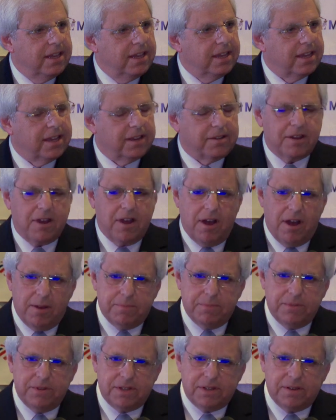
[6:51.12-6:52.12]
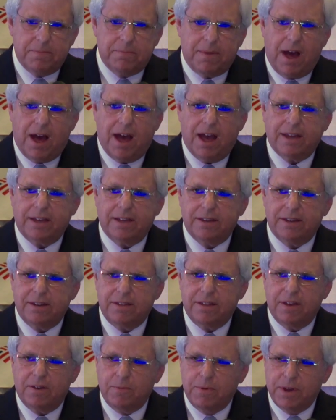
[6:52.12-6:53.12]
it comes to mind
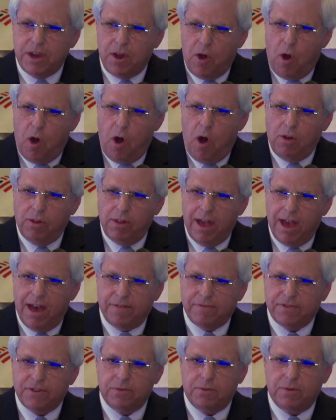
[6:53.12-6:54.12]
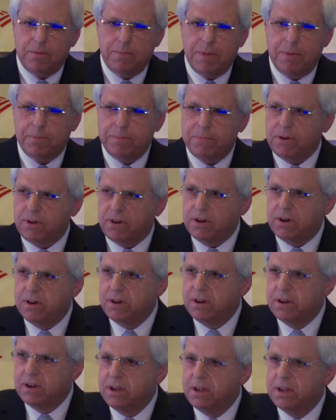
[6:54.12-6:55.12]
that we all have to remember,
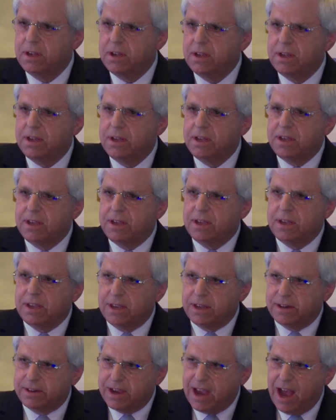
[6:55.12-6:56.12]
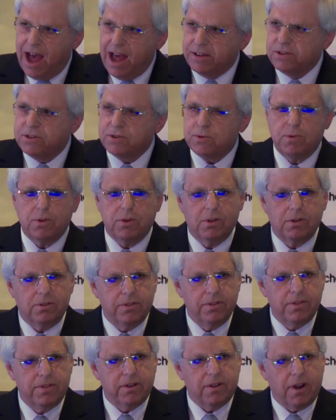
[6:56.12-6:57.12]
in God's
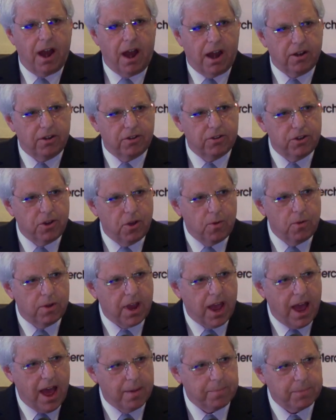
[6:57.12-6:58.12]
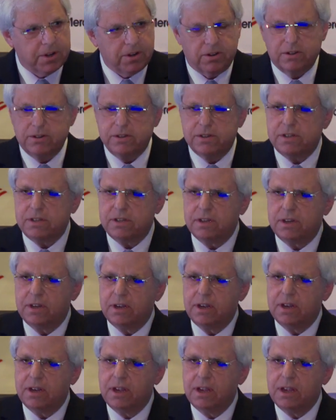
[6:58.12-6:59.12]
world, there are no commoners.
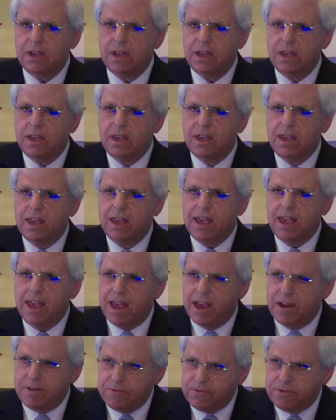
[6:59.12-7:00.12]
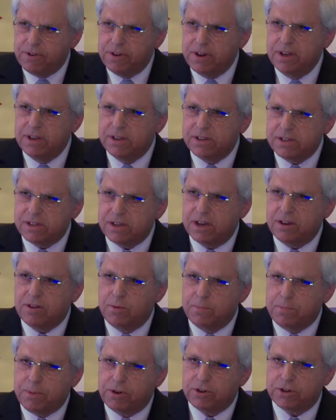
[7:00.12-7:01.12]
Every
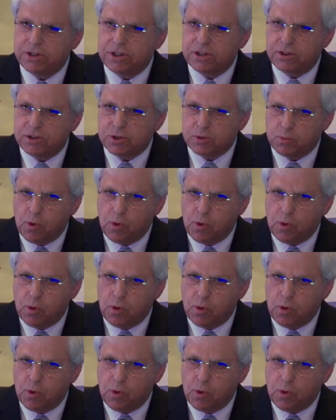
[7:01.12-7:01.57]
single person is